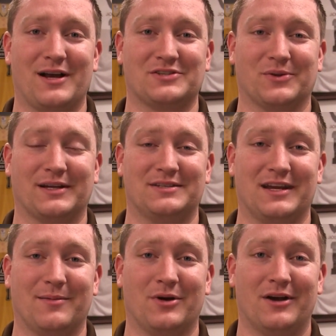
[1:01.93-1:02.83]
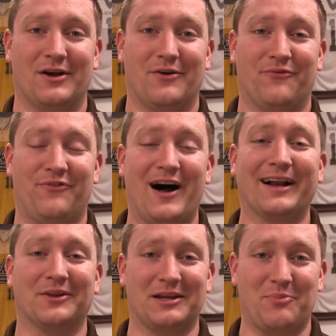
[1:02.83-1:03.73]
wrestling team
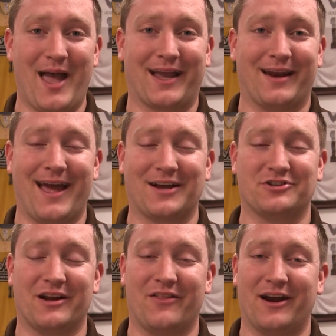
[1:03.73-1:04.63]
finally back in action, and